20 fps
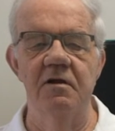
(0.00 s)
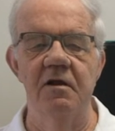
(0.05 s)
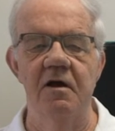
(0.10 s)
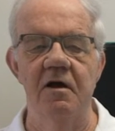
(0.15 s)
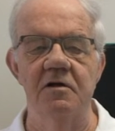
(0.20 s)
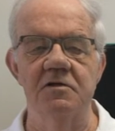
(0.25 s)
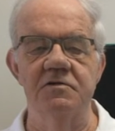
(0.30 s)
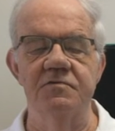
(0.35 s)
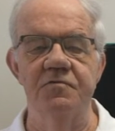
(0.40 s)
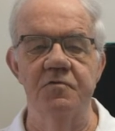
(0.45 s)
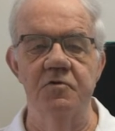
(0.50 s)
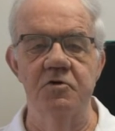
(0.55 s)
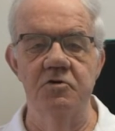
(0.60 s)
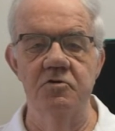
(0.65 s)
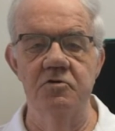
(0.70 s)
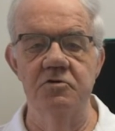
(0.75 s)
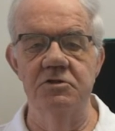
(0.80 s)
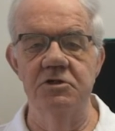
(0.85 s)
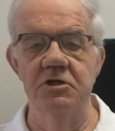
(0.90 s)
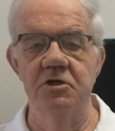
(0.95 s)
allowance for
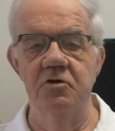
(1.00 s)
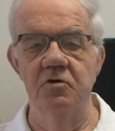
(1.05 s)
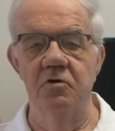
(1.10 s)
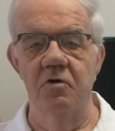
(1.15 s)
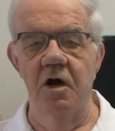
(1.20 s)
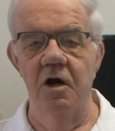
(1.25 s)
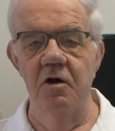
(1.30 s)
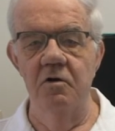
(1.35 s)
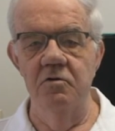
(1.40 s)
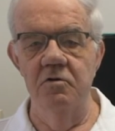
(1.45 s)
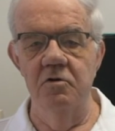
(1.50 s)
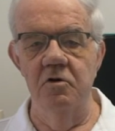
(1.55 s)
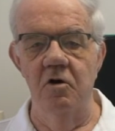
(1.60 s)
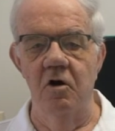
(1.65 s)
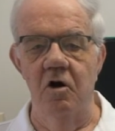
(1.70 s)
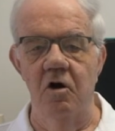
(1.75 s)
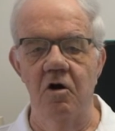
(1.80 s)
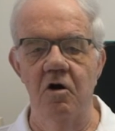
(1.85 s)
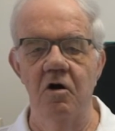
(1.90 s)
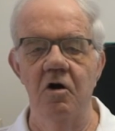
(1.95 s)
using your own
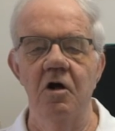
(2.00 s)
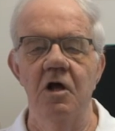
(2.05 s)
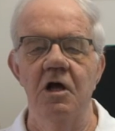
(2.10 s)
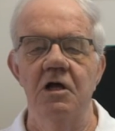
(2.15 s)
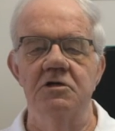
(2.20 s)
car,